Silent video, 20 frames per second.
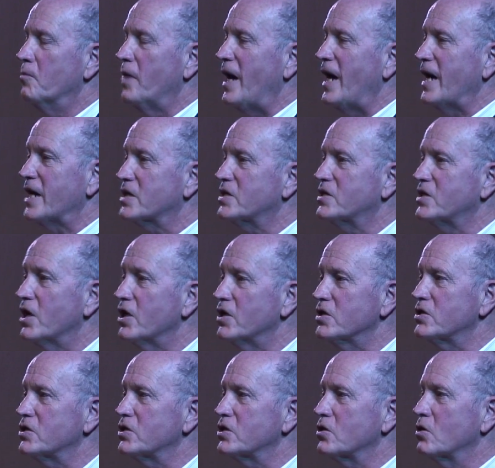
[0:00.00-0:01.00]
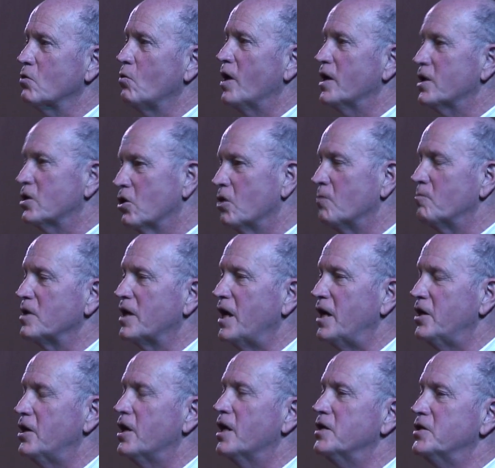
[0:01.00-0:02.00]
access quite
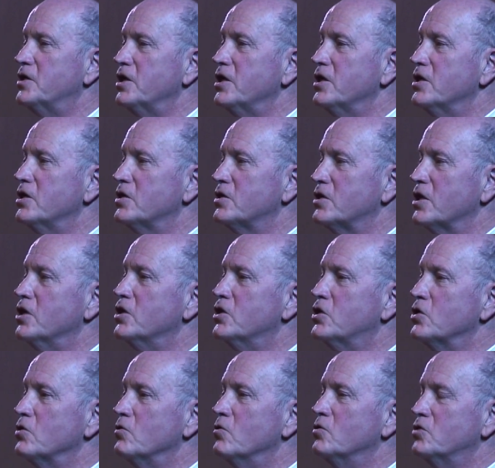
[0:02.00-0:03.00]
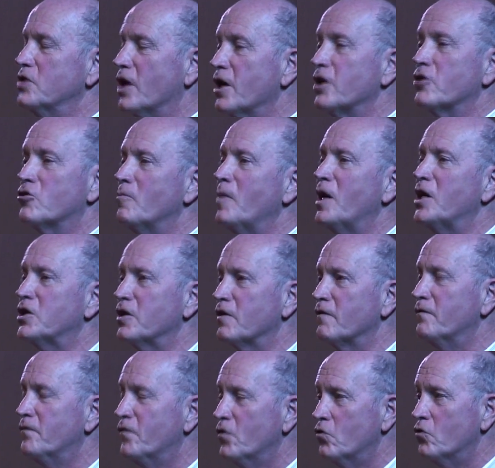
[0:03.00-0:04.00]
complicated ideas into diagrammatic
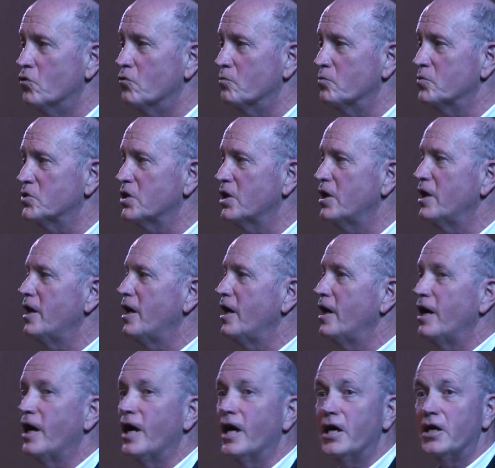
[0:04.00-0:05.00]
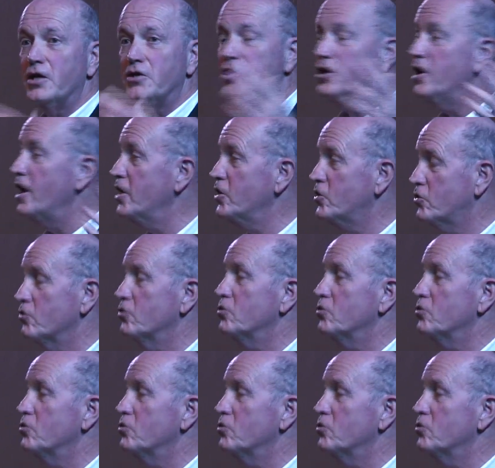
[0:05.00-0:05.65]
forms, and the nature